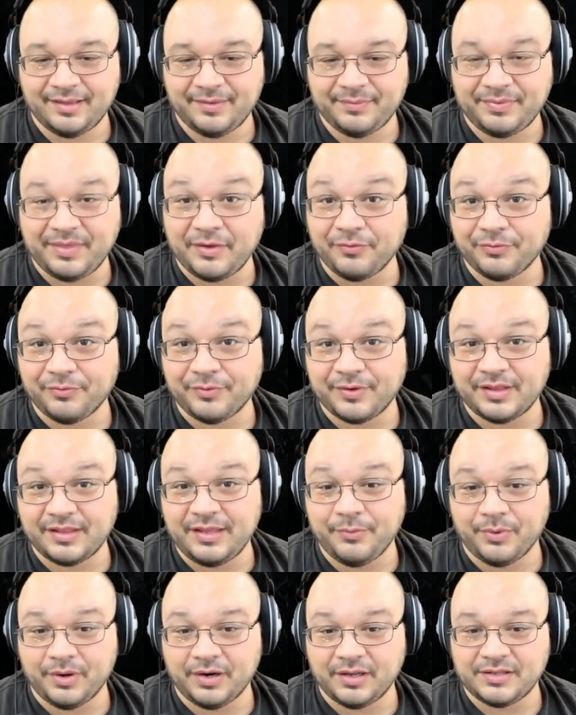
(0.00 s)
they really
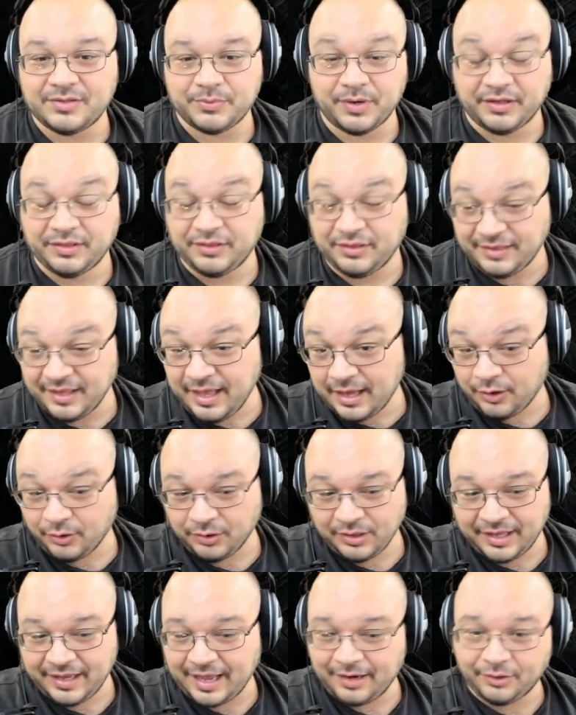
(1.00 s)
wanted to work. The thing I don't
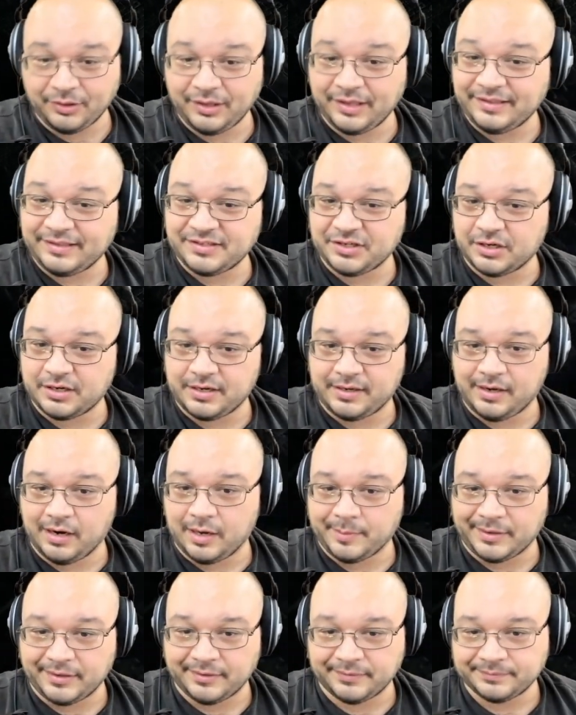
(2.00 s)
like, I don't like this Arctic
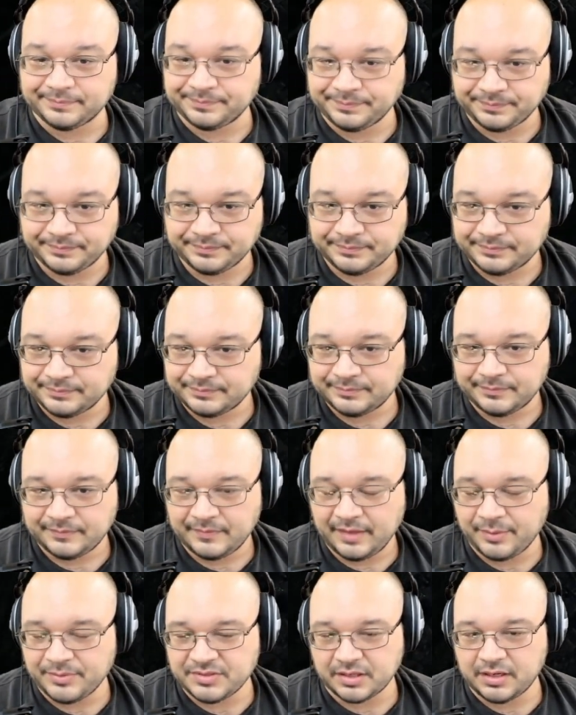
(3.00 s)
armor.
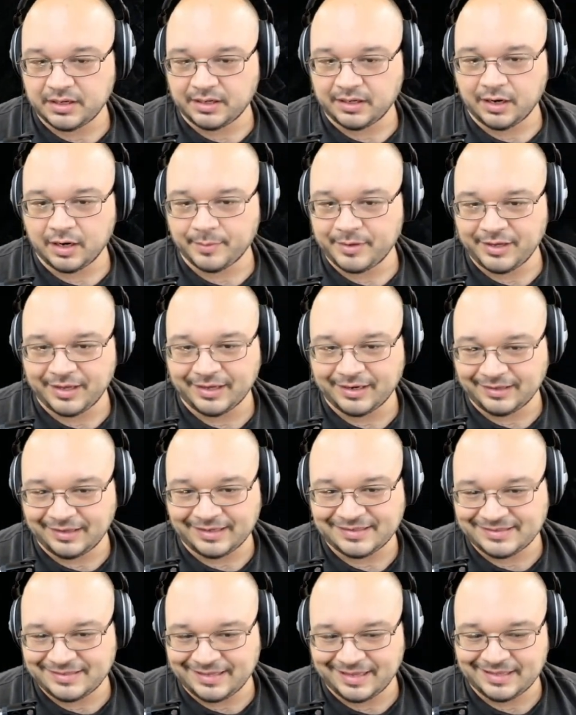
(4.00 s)
That was Arctic armor. You gotta
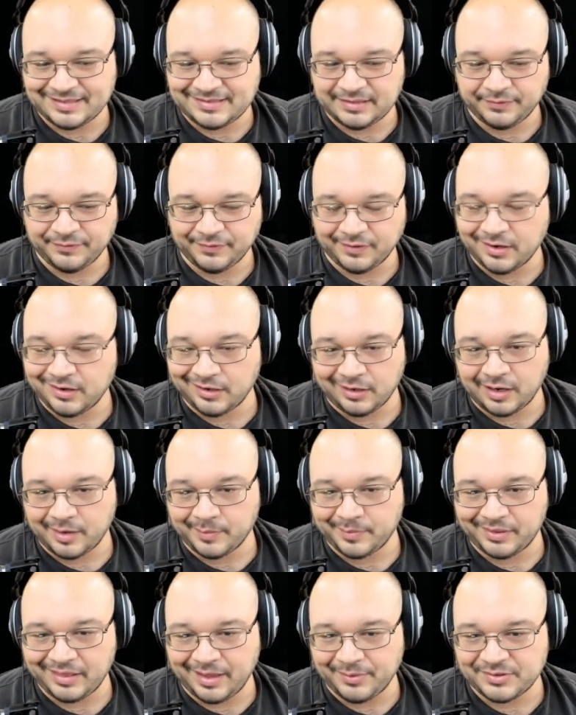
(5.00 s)
like stand still for Arctic
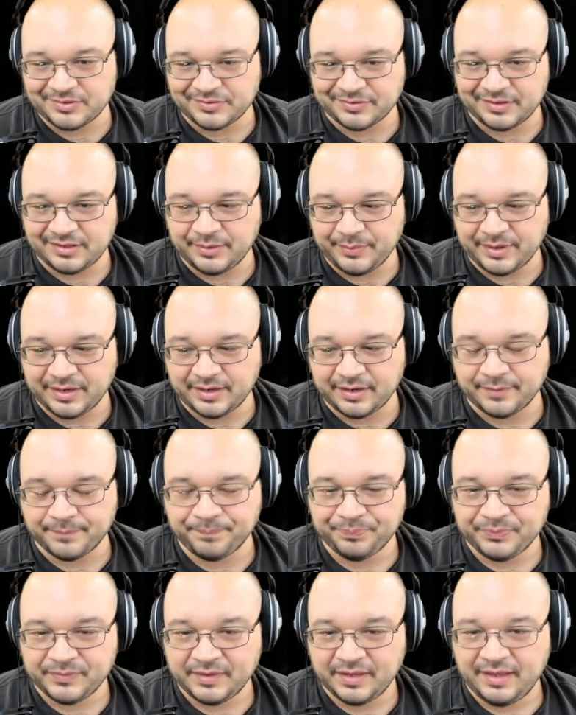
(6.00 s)
armor. That was really weird.
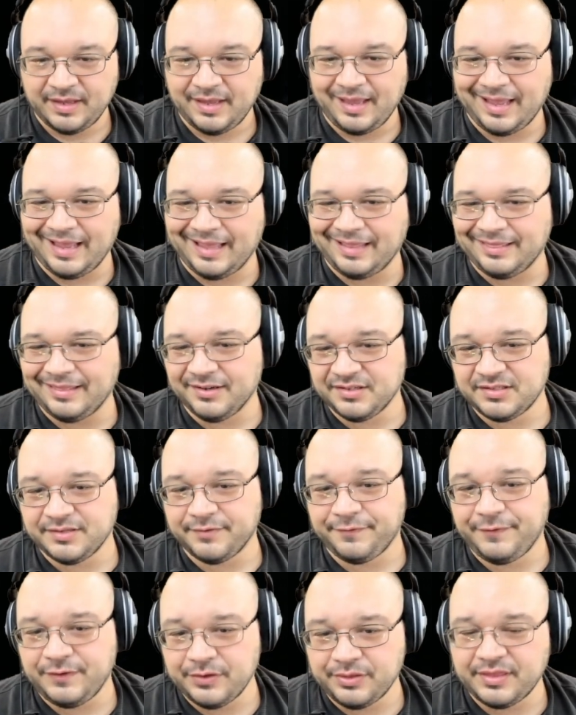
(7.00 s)
And there's a
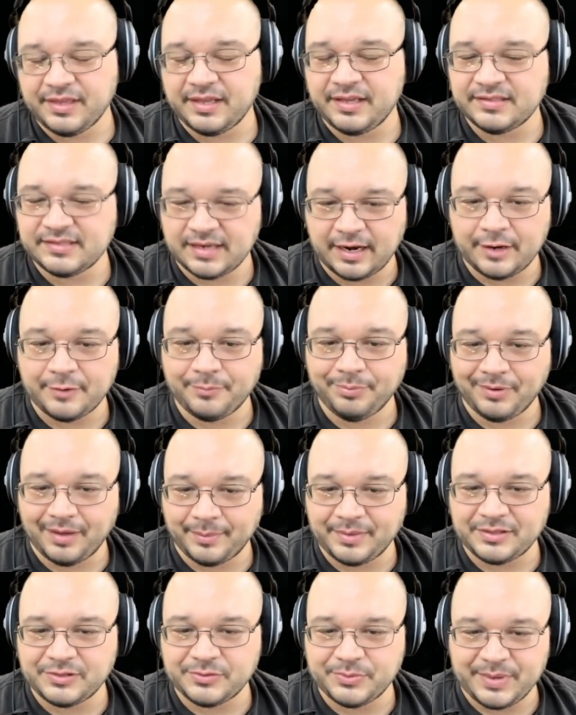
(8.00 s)
few things that I'd
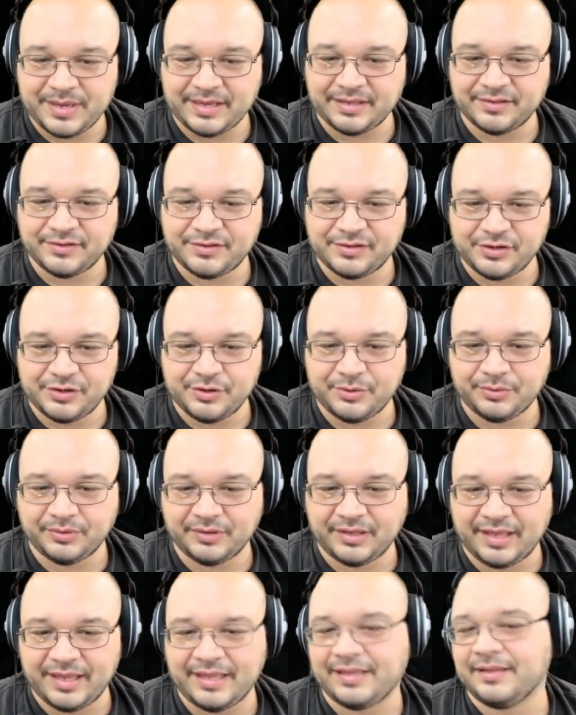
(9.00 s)
probably tweak and tune.
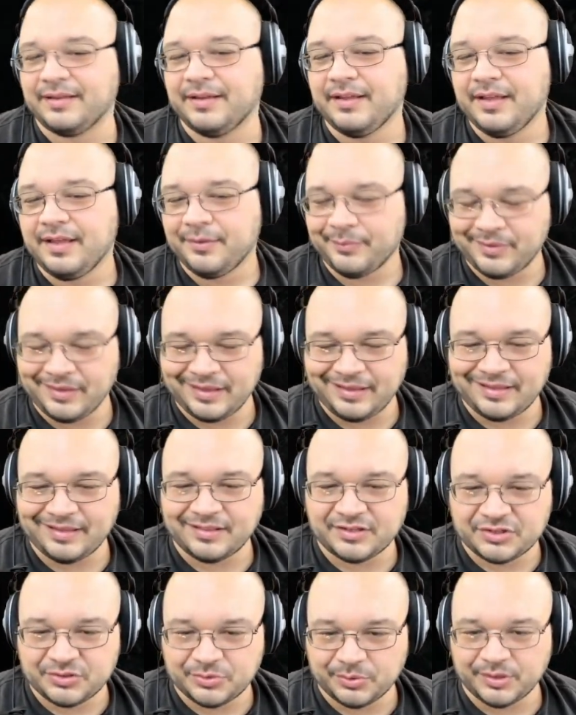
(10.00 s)
Like when they did
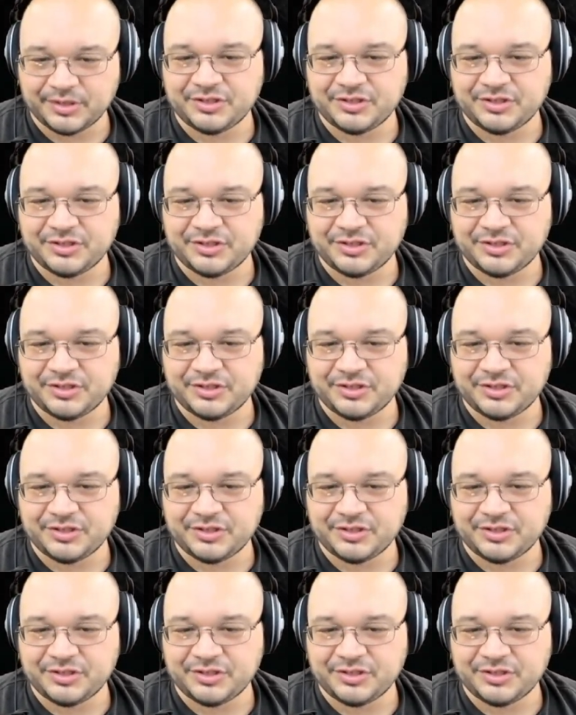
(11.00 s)
the Sork